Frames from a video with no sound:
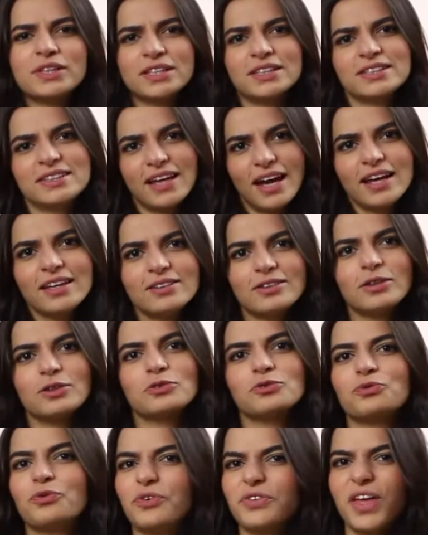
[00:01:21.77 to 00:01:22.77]
entitled
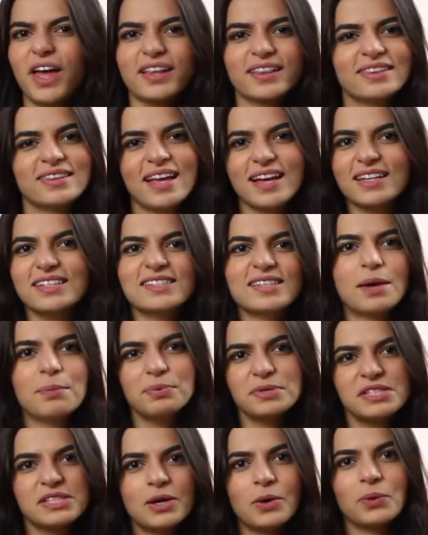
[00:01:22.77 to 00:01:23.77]
for that next
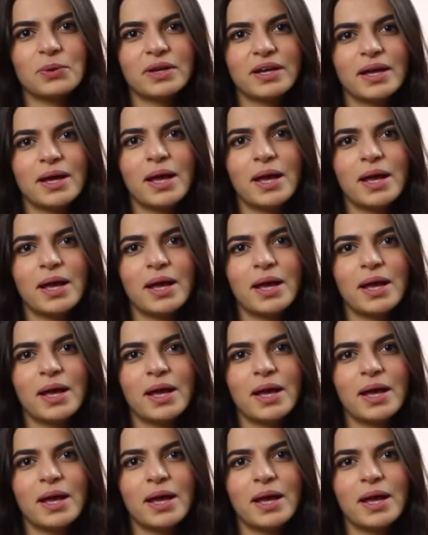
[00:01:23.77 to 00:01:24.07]
episode.